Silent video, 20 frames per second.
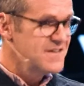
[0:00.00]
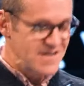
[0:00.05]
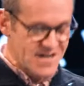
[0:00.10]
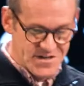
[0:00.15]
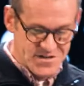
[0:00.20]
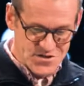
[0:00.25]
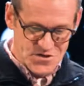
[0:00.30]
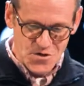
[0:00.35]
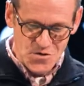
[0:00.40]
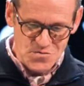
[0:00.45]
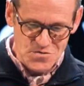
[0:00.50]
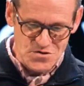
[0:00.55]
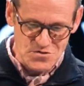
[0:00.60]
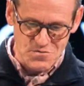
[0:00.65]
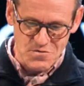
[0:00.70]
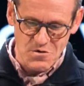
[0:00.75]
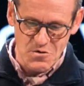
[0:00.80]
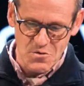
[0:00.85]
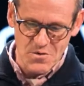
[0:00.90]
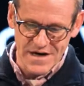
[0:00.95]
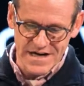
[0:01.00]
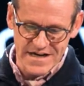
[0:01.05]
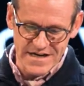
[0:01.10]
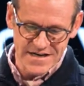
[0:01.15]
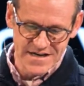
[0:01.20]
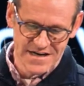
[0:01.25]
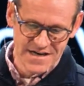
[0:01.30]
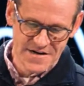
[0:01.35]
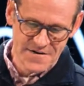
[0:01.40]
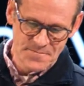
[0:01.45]
A stone's throw
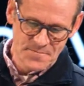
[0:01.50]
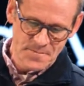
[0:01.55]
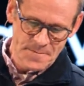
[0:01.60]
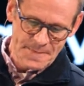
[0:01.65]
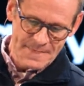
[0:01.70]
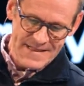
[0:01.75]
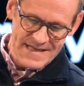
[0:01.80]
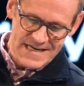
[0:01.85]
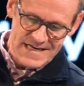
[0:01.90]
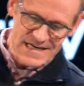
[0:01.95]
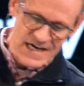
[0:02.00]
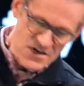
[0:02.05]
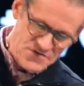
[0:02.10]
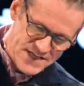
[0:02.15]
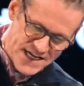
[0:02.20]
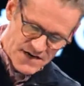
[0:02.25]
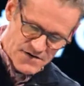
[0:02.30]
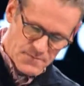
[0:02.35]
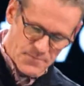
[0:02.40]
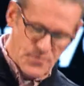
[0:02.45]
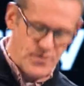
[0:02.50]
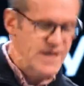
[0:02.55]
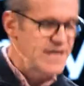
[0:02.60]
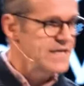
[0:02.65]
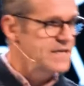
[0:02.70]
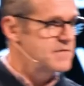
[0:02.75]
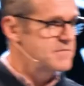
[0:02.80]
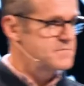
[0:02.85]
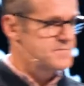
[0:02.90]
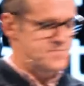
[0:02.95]
away. He knelt down and
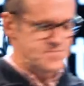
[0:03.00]
prayed,